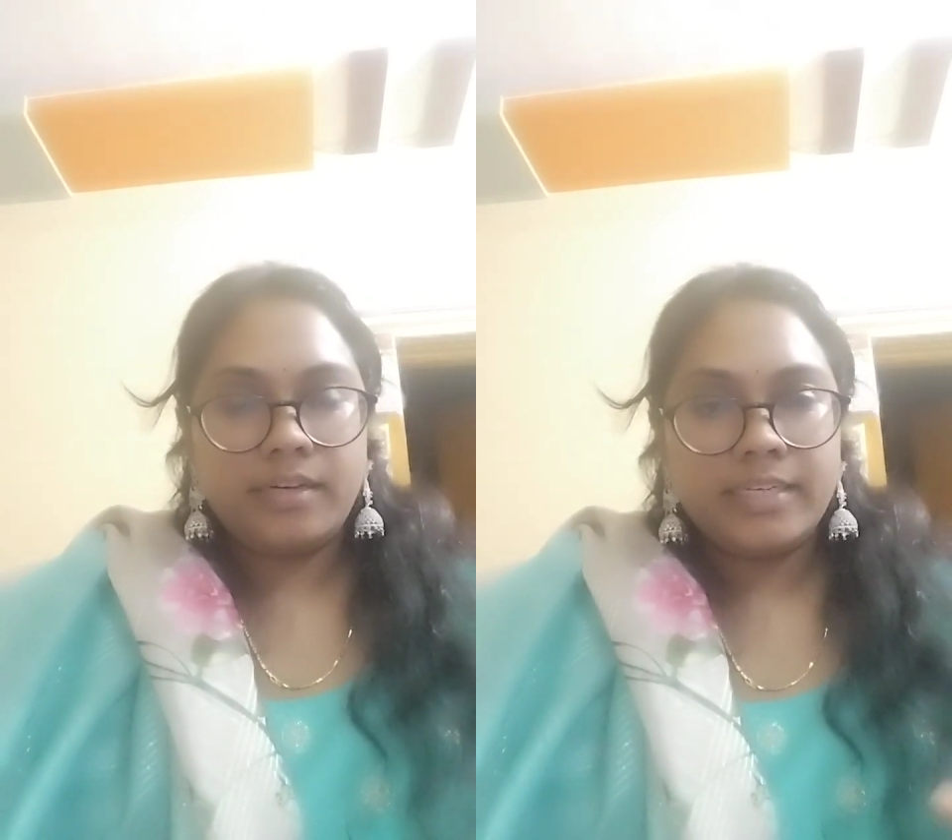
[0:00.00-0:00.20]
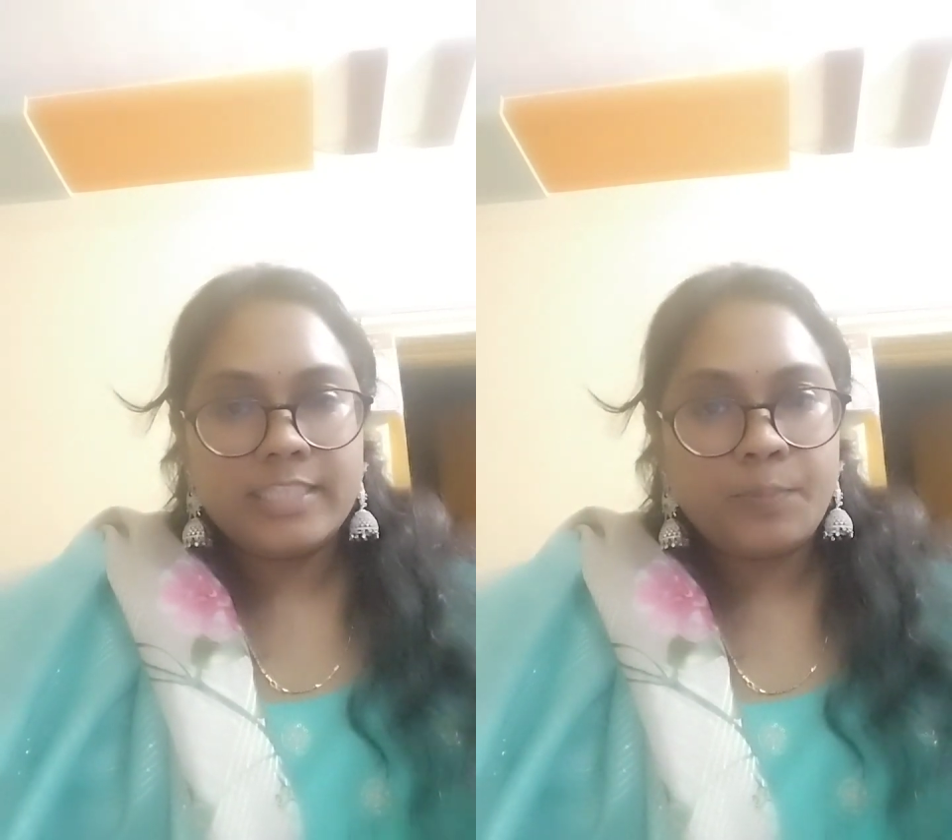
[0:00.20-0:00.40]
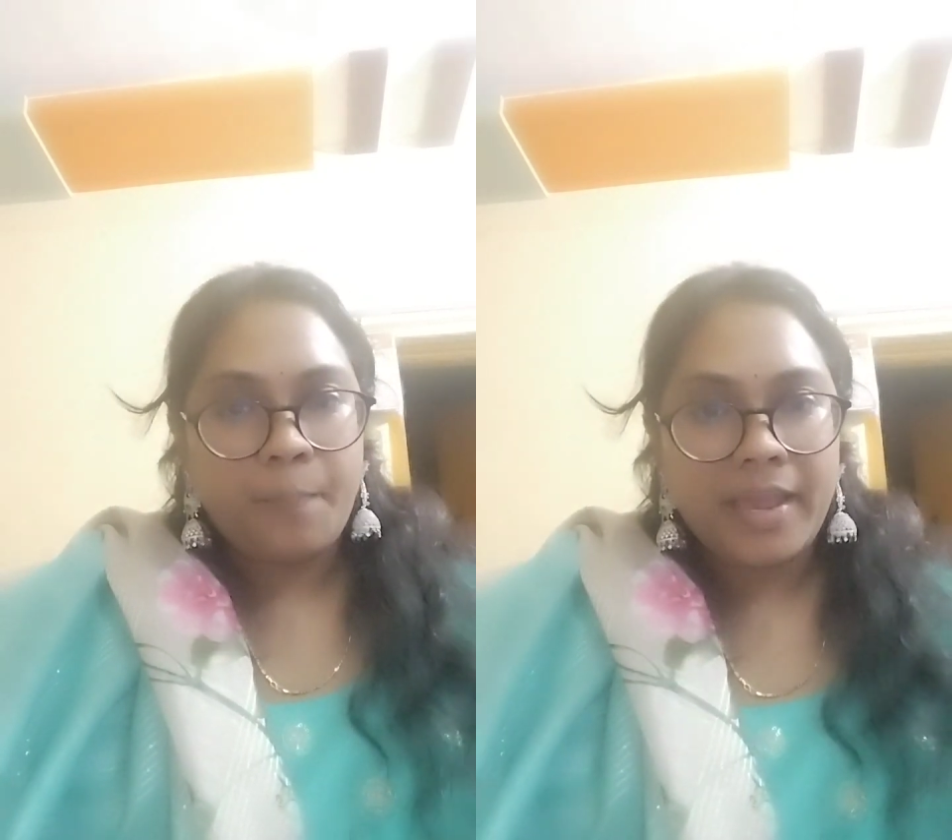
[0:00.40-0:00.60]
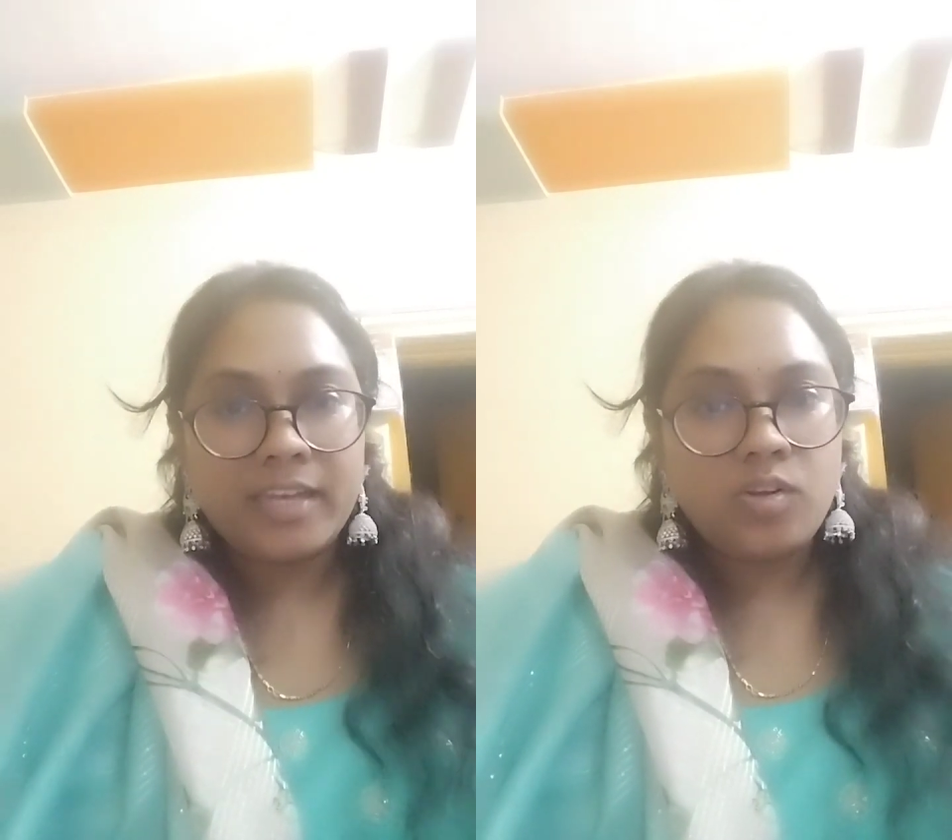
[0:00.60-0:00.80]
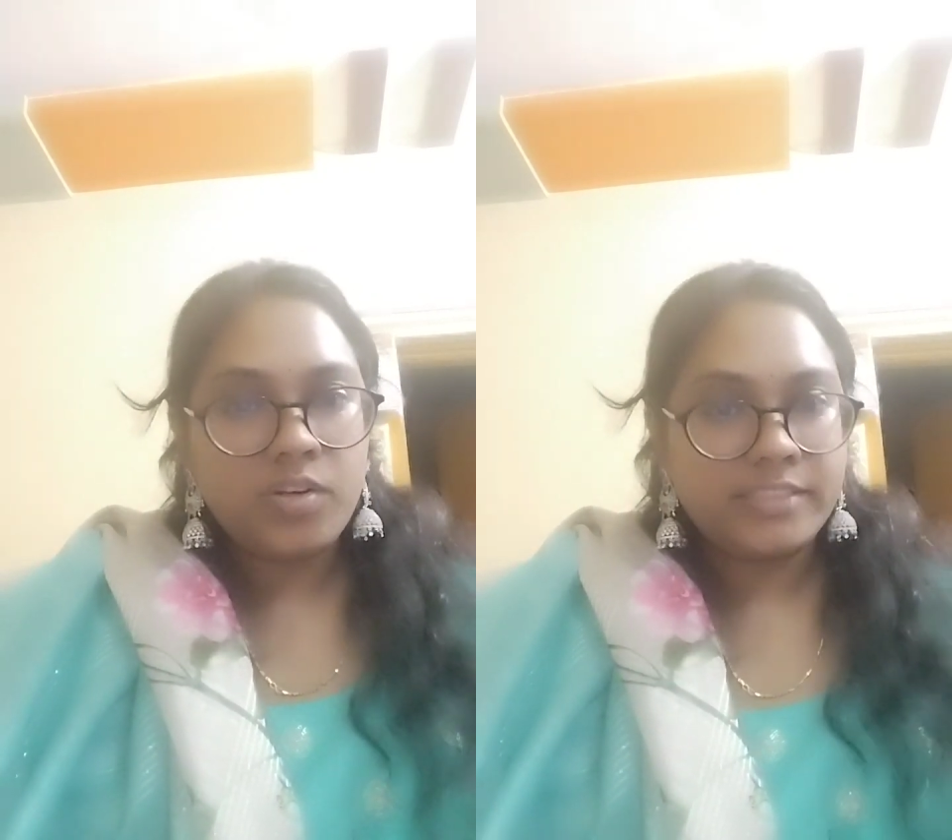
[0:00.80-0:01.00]
his
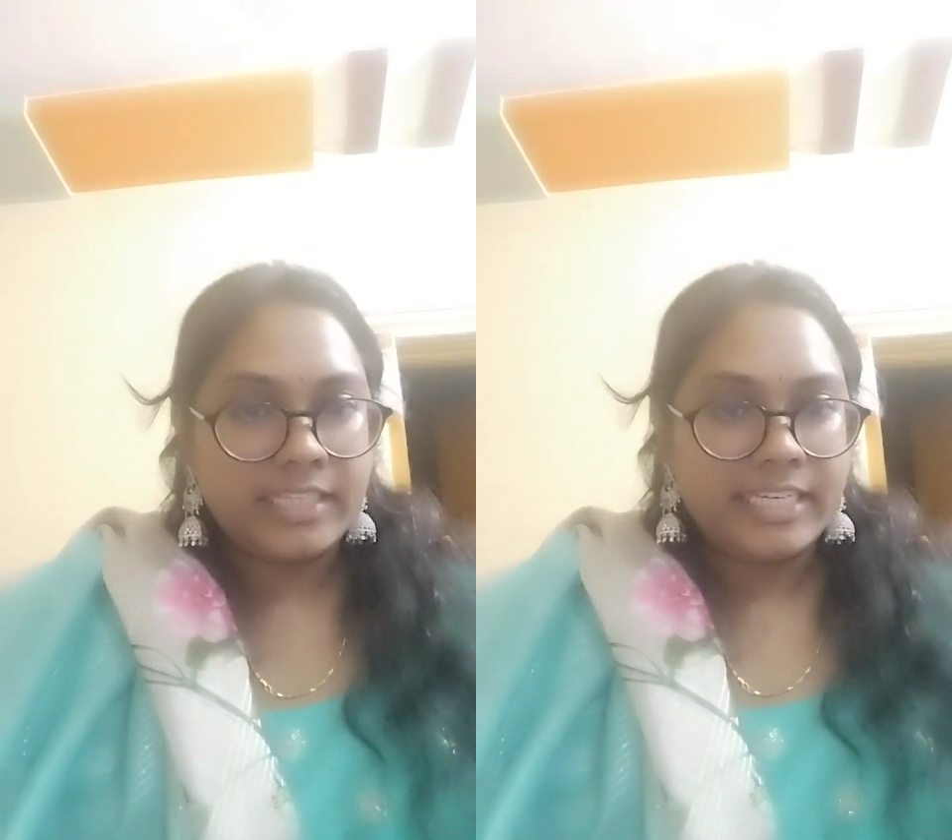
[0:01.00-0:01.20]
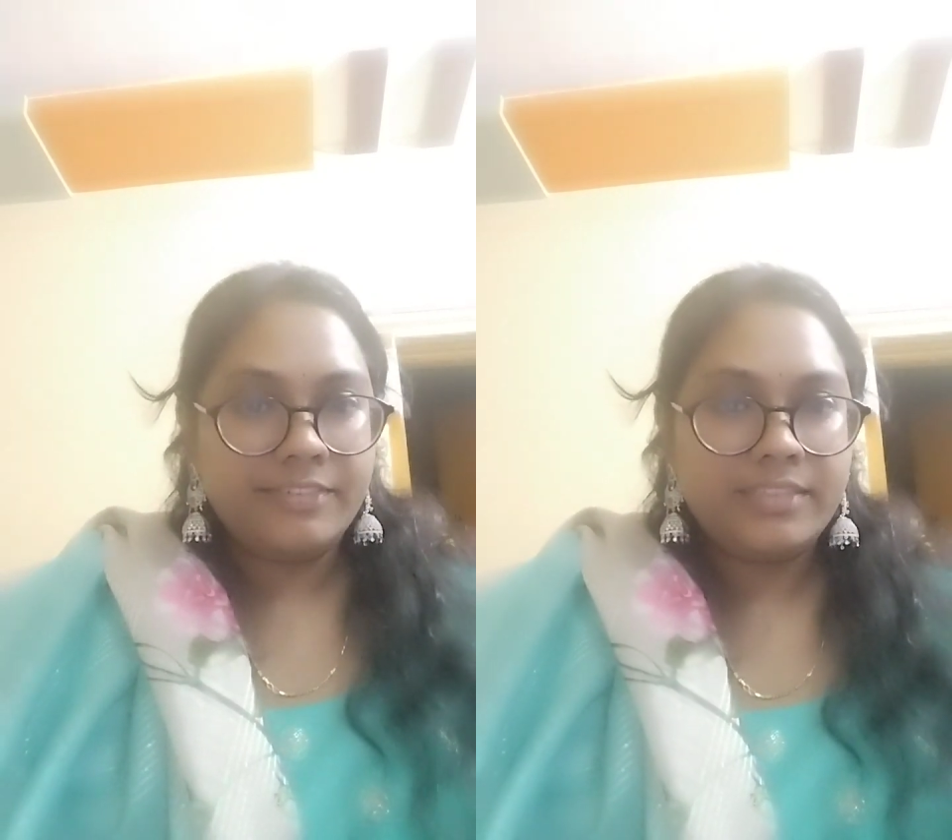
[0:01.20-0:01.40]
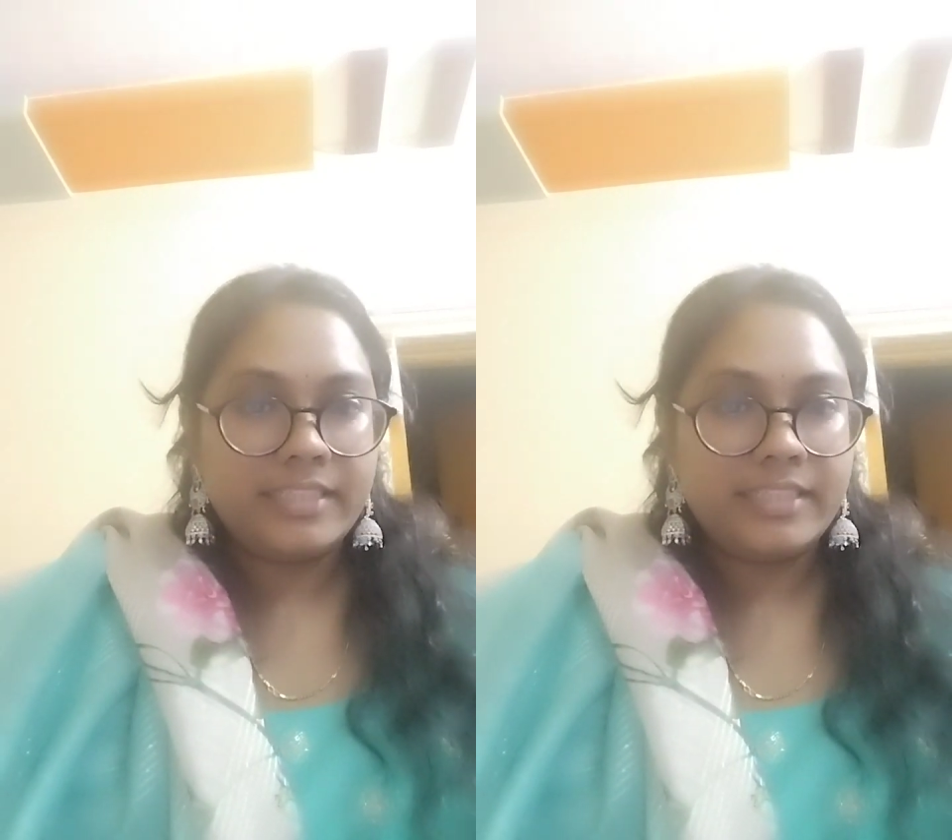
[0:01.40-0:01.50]
pain got relieved,